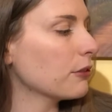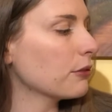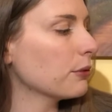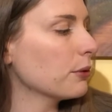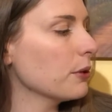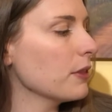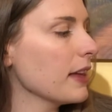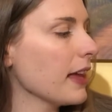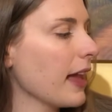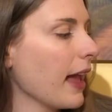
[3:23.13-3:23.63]

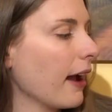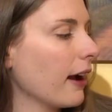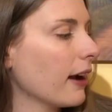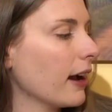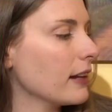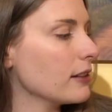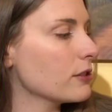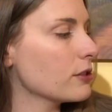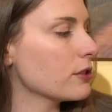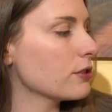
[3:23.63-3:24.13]
through the air
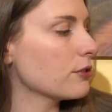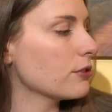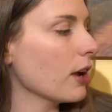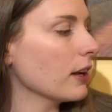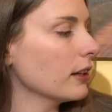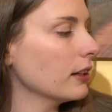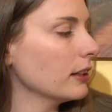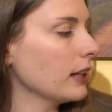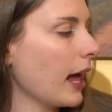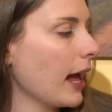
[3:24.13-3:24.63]
and
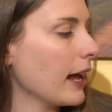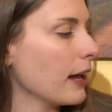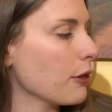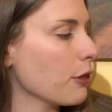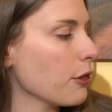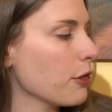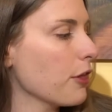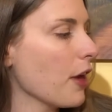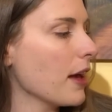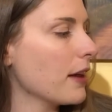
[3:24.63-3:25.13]
struck
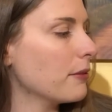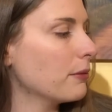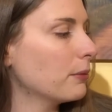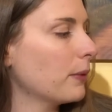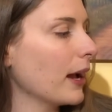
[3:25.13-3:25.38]
Goliath thud